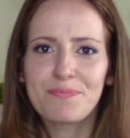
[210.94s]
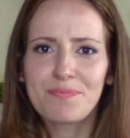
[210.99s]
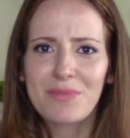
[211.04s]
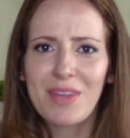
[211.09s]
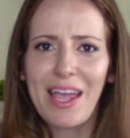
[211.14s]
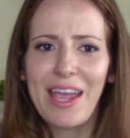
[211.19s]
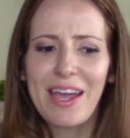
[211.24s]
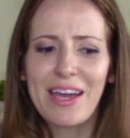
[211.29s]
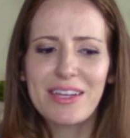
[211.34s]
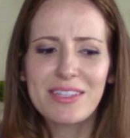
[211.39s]

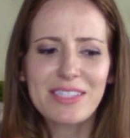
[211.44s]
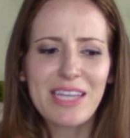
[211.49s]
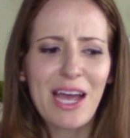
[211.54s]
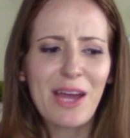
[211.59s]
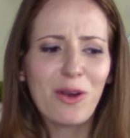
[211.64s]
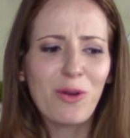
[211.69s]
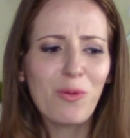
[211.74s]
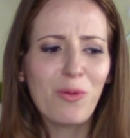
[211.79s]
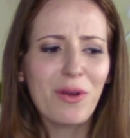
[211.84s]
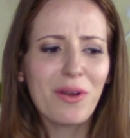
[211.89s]
And
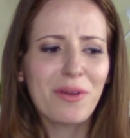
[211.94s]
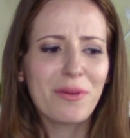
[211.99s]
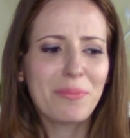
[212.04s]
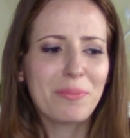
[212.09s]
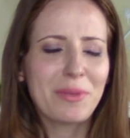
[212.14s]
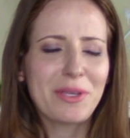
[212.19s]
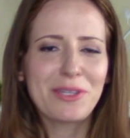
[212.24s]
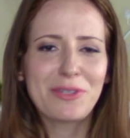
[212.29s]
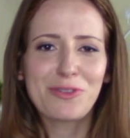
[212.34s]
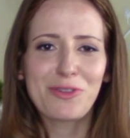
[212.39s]
I don't want
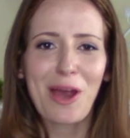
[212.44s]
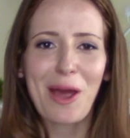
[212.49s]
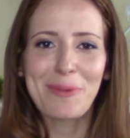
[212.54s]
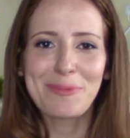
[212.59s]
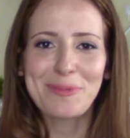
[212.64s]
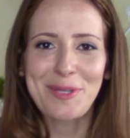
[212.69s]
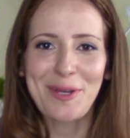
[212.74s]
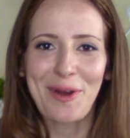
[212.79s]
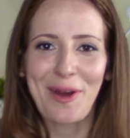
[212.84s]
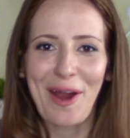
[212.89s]
to be
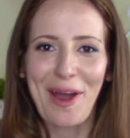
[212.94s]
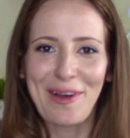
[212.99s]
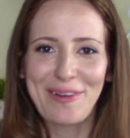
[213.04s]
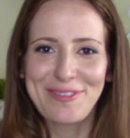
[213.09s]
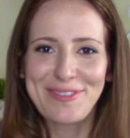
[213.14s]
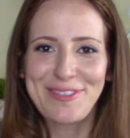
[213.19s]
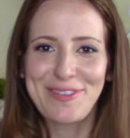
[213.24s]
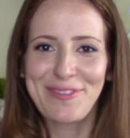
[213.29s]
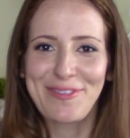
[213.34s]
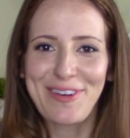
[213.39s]
trapped in our
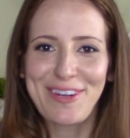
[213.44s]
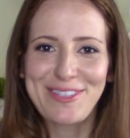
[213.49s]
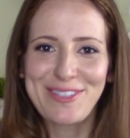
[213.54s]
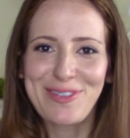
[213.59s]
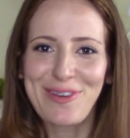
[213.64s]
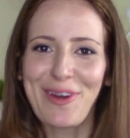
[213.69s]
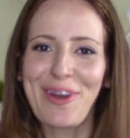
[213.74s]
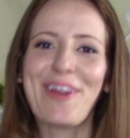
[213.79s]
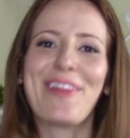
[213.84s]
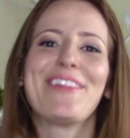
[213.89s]
house, afraid
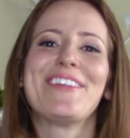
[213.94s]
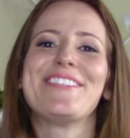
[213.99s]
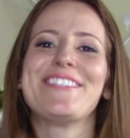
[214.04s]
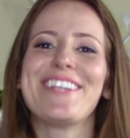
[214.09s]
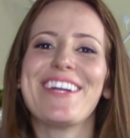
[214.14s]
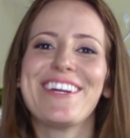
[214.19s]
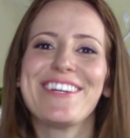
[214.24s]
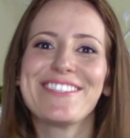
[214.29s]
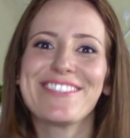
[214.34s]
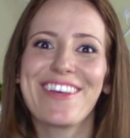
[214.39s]
to go down the
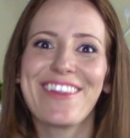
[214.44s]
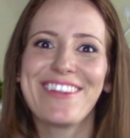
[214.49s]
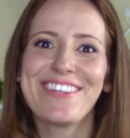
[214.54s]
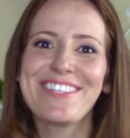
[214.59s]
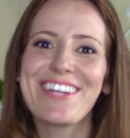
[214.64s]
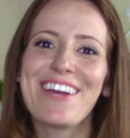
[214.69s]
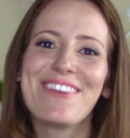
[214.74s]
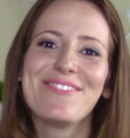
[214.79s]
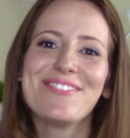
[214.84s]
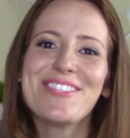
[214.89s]
stairs all the
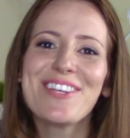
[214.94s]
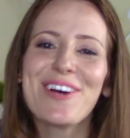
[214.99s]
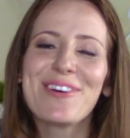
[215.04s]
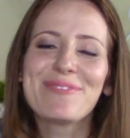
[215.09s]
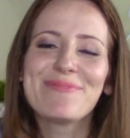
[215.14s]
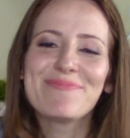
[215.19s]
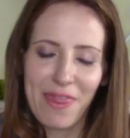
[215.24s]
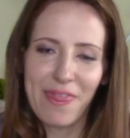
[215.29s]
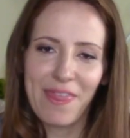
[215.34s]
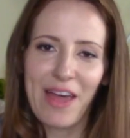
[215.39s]
time.
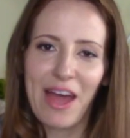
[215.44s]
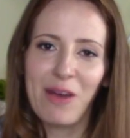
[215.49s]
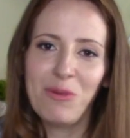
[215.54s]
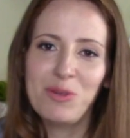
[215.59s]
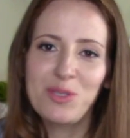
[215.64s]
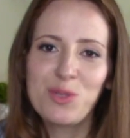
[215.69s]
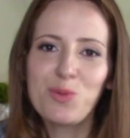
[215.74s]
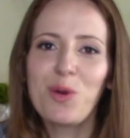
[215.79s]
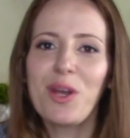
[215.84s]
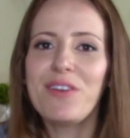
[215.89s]
So that
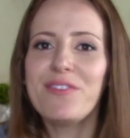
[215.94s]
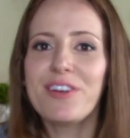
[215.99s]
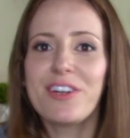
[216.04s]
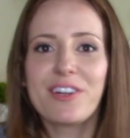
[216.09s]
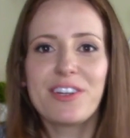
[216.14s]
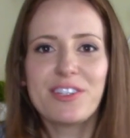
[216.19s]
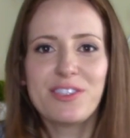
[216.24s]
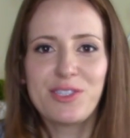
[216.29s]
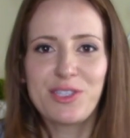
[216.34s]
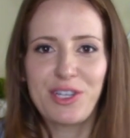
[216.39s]
was one of
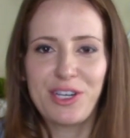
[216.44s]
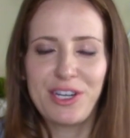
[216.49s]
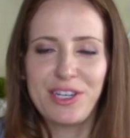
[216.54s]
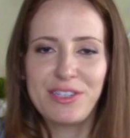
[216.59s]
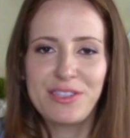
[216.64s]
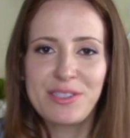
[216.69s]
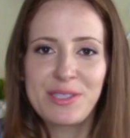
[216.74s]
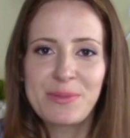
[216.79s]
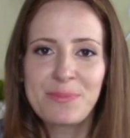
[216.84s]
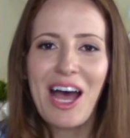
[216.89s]
our
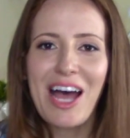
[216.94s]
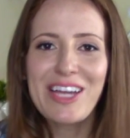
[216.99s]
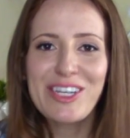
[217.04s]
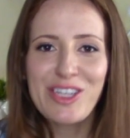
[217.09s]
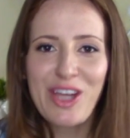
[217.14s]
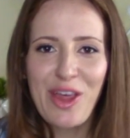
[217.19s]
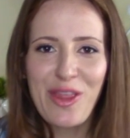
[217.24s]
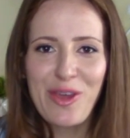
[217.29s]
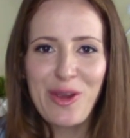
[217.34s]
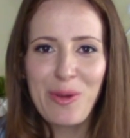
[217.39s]
concerns.
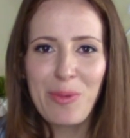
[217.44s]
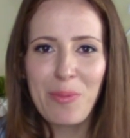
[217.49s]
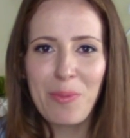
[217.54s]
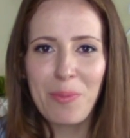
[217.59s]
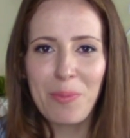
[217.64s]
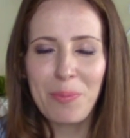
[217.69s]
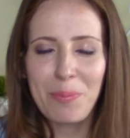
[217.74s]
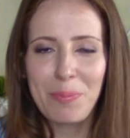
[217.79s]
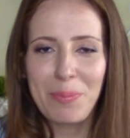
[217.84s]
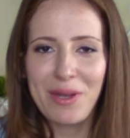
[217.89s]
Another
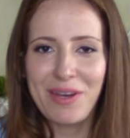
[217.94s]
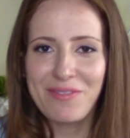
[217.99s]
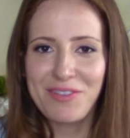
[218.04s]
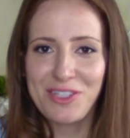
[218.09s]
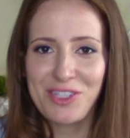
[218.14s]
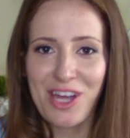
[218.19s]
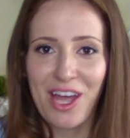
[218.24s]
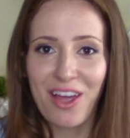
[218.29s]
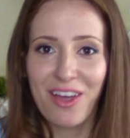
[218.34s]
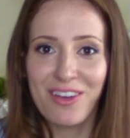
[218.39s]
bit of
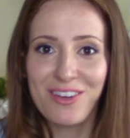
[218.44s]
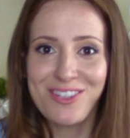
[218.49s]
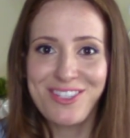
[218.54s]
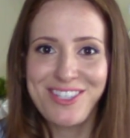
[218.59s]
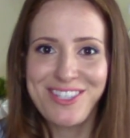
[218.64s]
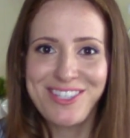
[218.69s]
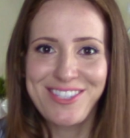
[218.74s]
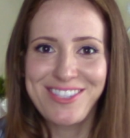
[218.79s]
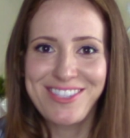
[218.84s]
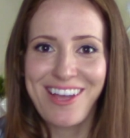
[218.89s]
a challenge
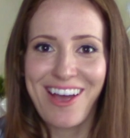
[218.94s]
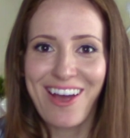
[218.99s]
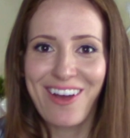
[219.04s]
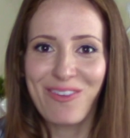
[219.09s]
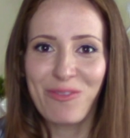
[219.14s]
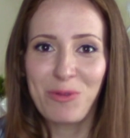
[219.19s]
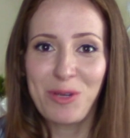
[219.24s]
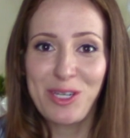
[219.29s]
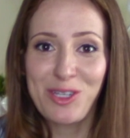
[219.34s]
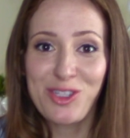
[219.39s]
is
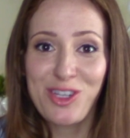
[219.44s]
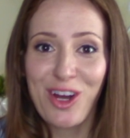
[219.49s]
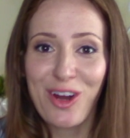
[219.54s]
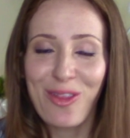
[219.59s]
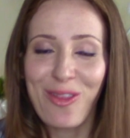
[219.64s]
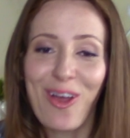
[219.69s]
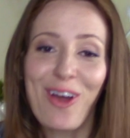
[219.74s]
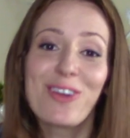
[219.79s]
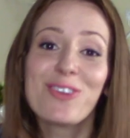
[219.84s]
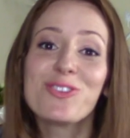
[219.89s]
that we
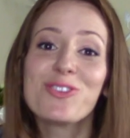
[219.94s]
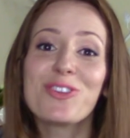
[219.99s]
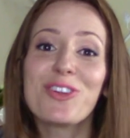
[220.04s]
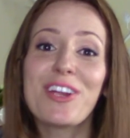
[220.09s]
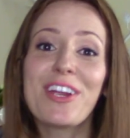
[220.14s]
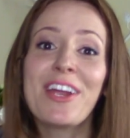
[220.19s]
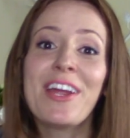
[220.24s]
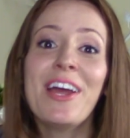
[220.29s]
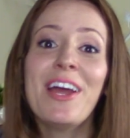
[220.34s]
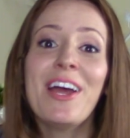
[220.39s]
share
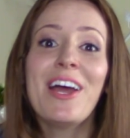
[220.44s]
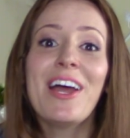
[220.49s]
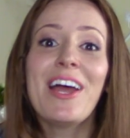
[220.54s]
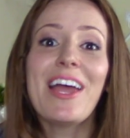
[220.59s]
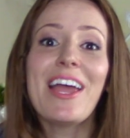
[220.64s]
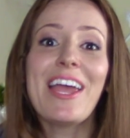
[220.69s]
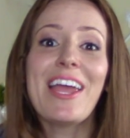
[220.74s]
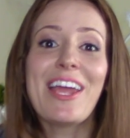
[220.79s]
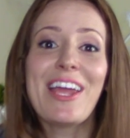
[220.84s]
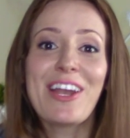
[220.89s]
laundry
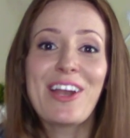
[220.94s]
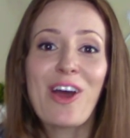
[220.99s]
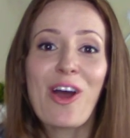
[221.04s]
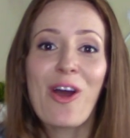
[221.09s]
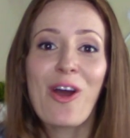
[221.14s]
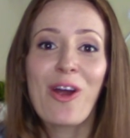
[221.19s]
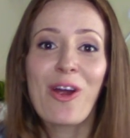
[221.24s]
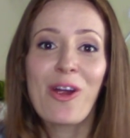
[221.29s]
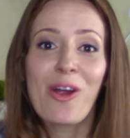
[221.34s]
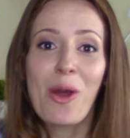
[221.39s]
in
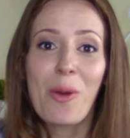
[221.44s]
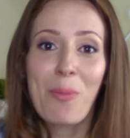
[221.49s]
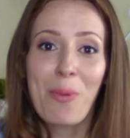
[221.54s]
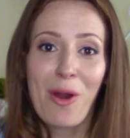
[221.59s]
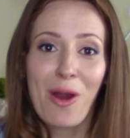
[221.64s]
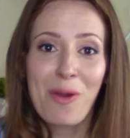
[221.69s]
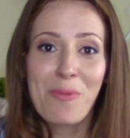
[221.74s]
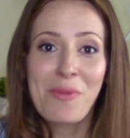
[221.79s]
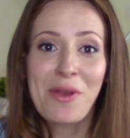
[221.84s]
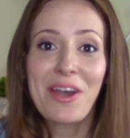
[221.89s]
our
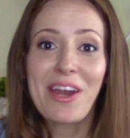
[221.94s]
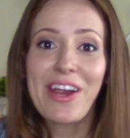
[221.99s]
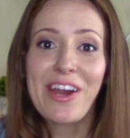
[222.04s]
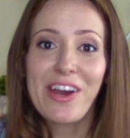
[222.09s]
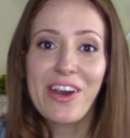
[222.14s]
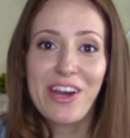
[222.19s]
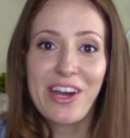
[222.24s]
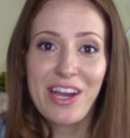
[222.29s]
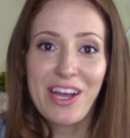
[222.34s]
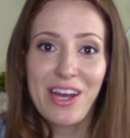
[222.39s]
apartment
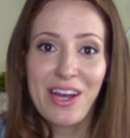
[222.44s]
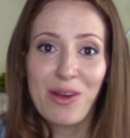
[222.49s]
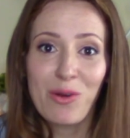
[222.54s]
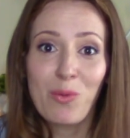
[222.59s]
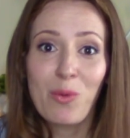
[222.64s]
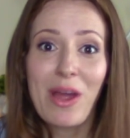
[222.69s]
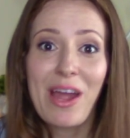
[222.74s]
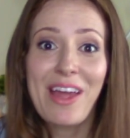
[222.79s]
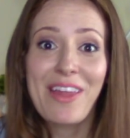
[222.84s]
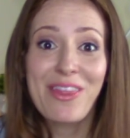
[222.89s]
area
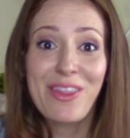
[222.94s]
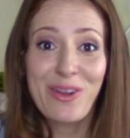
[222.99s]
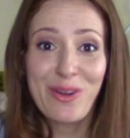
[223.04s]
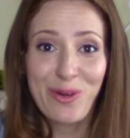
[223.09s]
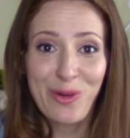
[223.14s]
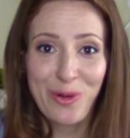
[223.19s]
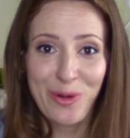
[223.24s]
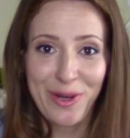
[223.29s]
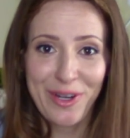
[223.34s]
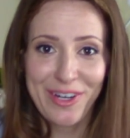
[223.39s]
and
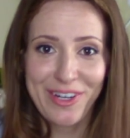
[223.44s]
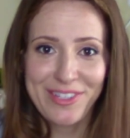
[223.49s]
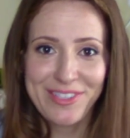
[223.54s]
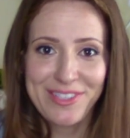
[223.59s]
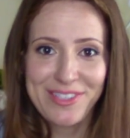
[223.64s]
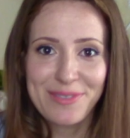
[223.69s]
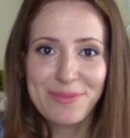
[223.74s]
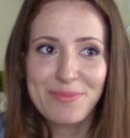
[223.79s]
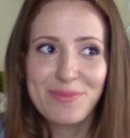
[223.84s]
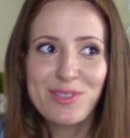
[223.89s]
their
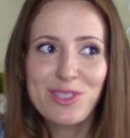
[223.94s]
quarters.